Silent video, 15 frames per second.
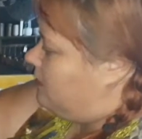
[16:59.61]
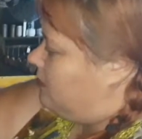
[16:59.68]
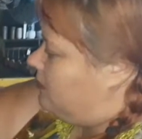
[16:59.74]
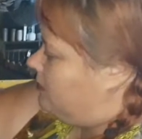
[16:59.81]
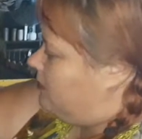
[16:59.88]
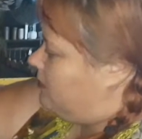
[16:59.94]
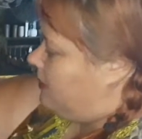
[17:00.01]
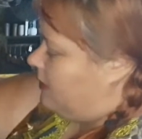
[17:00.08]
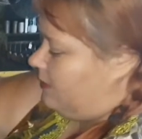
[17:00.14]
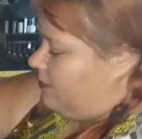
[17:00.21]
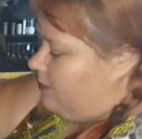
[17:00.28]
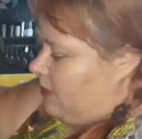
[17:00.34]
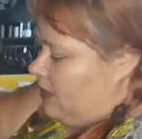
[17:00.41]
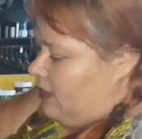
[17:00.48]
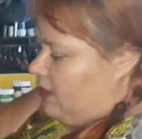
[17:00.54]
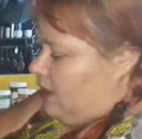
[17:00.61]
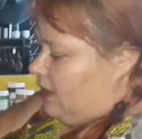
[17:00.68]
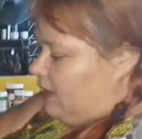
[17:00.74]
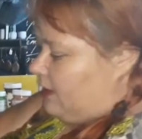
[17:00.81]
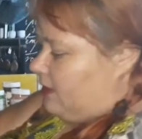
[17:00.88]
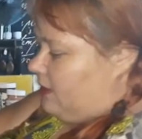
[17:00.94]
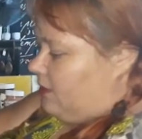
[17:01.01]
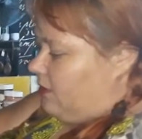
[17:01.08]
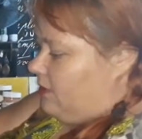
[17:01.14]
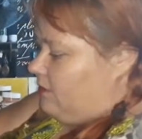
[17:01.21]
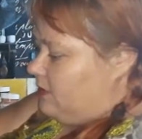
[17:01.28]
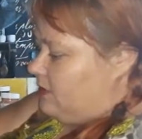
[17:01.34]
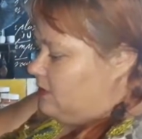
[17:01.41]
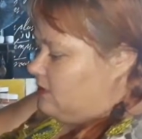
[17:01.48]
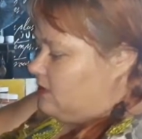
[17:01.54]
Okay, I can now even
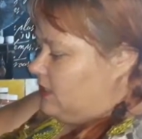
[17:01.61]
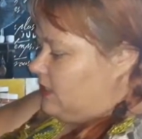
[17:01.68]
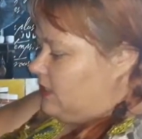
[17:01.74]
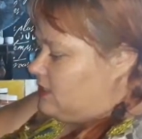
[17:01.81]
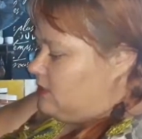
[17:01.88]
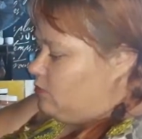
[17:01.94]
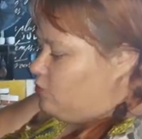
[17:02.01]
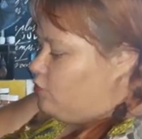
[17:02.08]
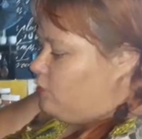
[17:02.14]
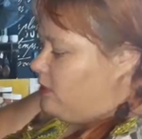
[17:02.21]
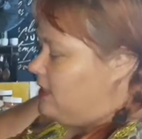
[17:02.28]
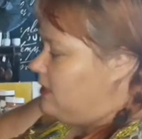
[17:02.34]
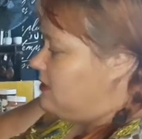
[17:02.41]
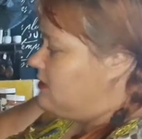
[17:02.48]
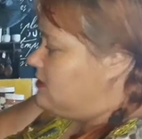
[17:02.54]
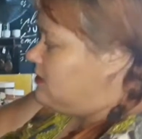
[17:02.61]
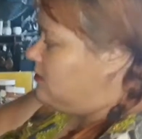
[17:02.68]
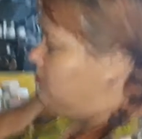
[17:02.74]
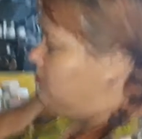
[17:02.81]
take some greens and